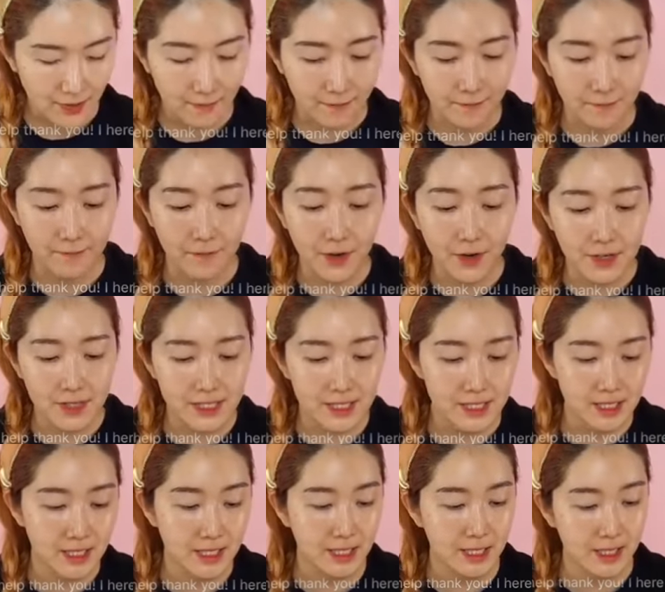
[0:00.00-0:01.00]
the first
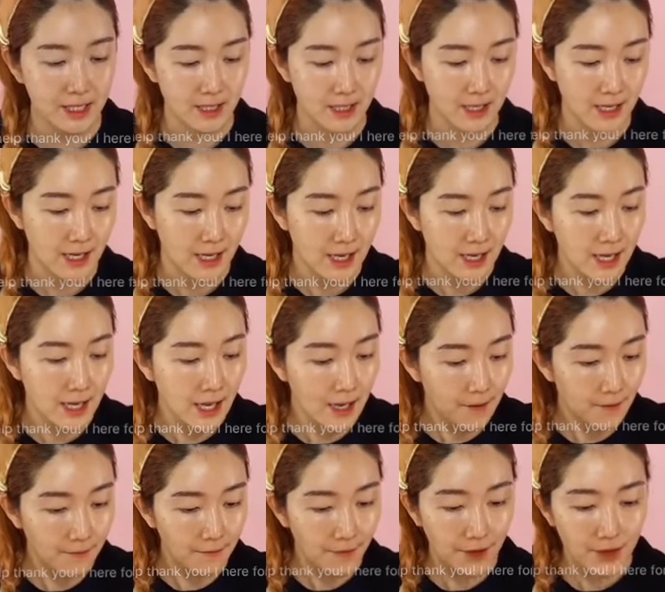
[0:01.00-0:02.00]

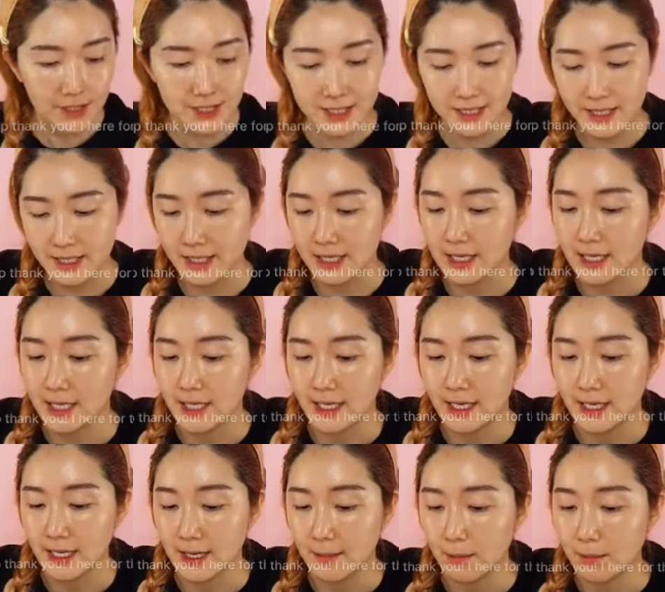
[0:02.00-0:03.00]
first
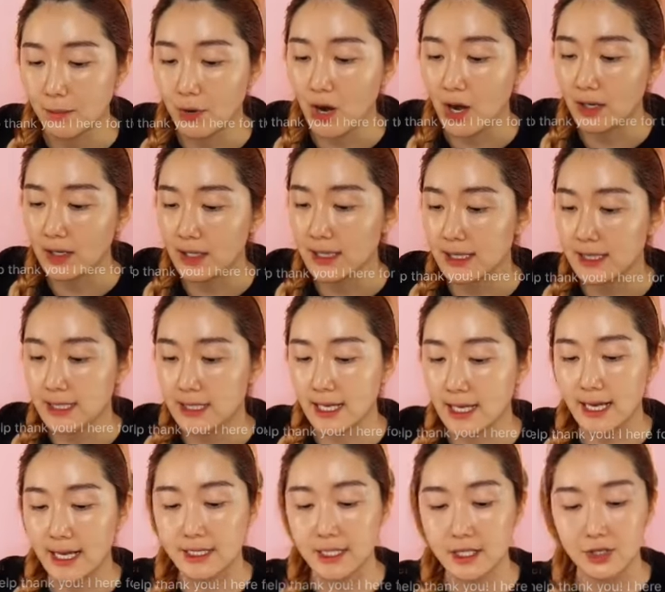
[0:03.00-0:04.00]
product
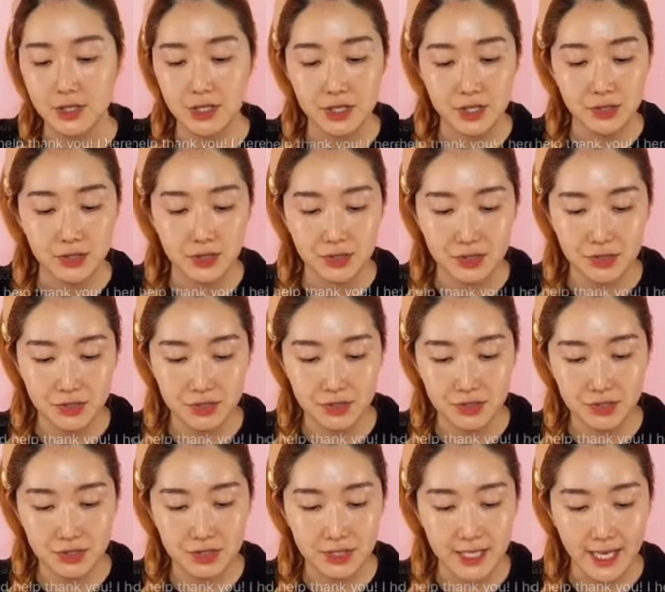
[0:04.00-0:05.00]
that I need to introduce you
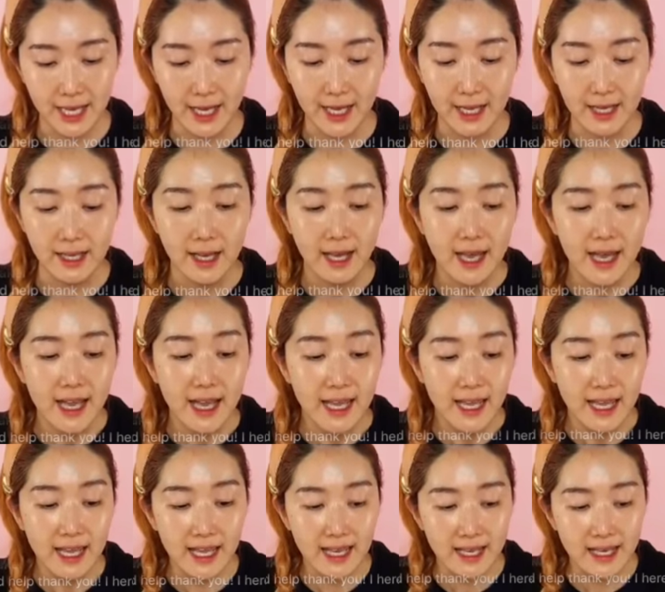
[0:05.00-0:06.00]
to today
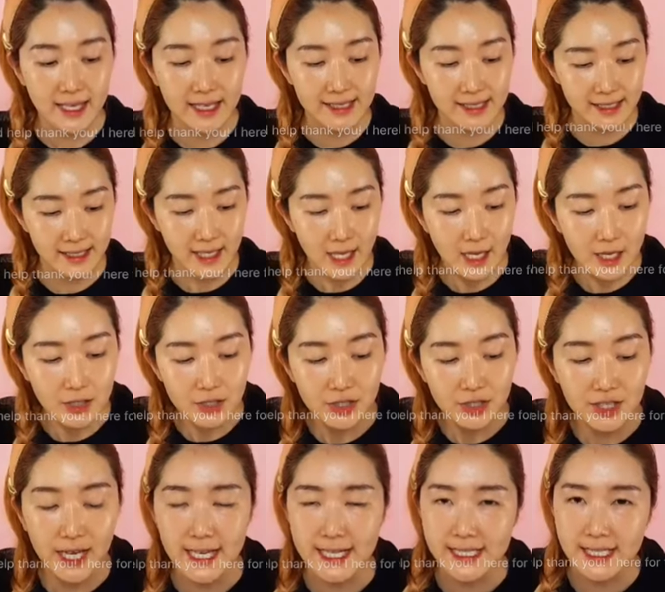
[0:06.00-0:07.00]
is, you
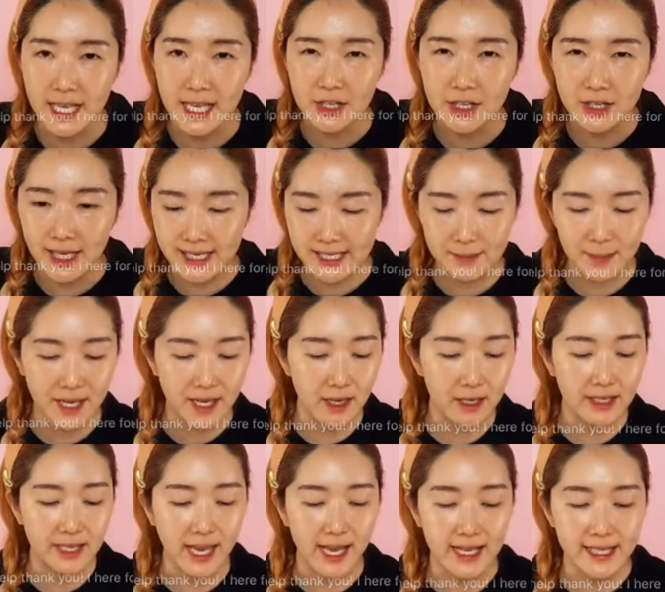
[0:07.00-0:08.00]
guys, can you guys make
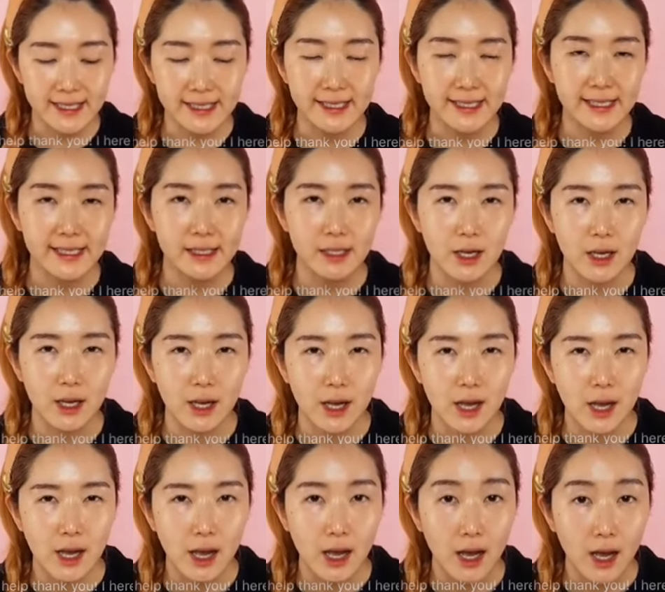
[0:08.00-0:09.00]
a guess?
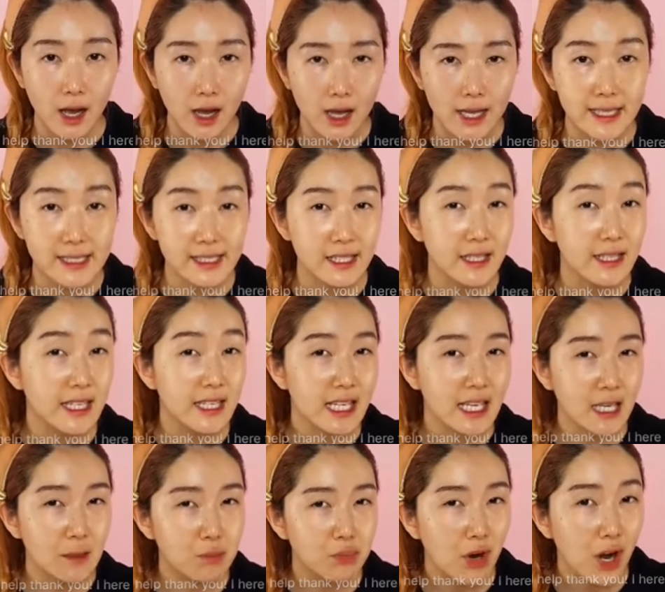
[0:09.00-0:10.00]
It's a
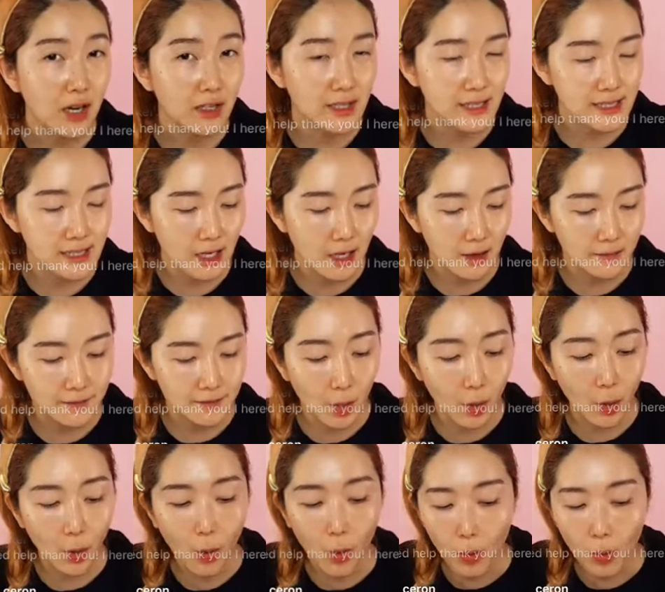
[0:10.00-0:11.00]
key product of the
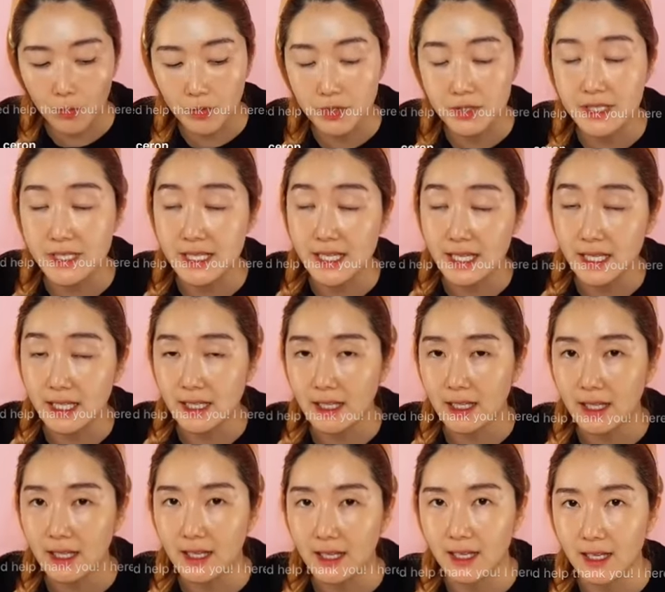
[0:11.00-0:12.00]
whole routine.
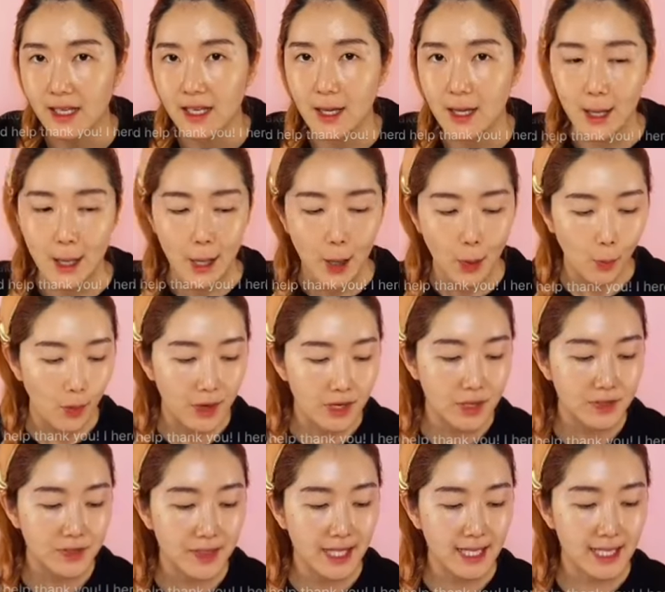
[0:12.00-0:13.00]
What do
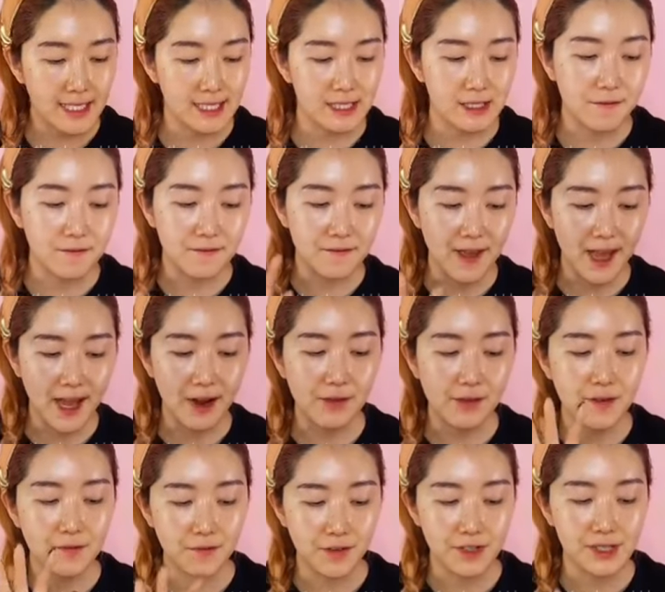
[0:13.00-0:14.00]
you think is the
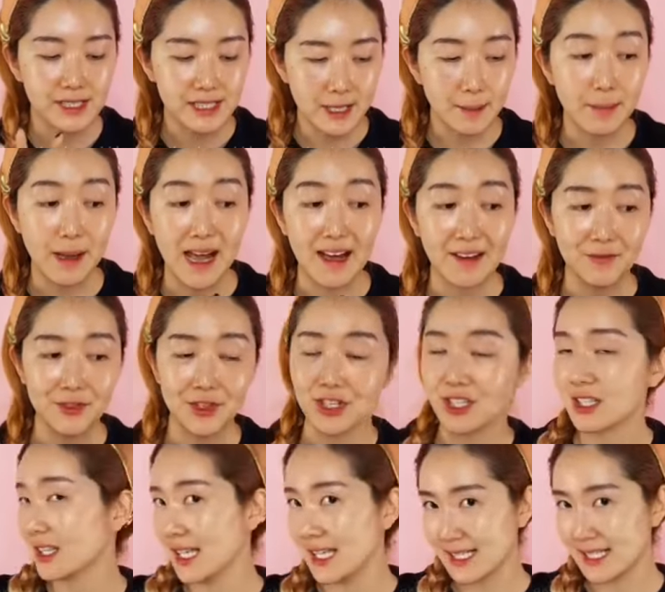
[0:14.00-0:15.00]
very first step after
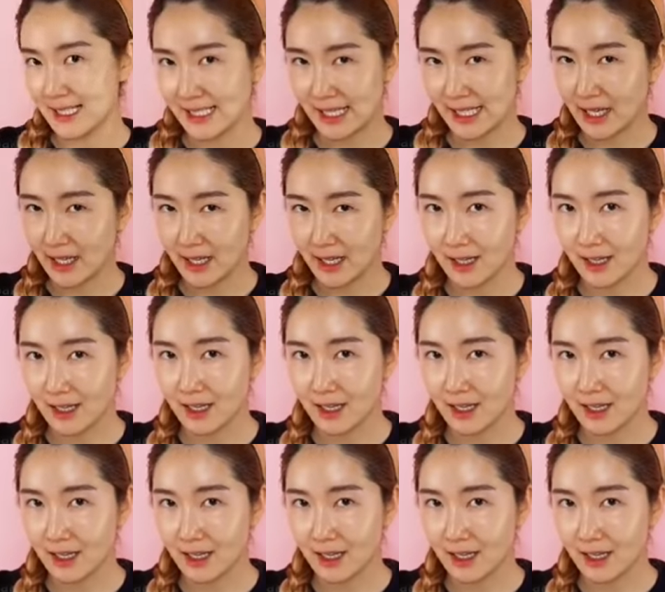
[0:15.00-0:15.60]
cleansing?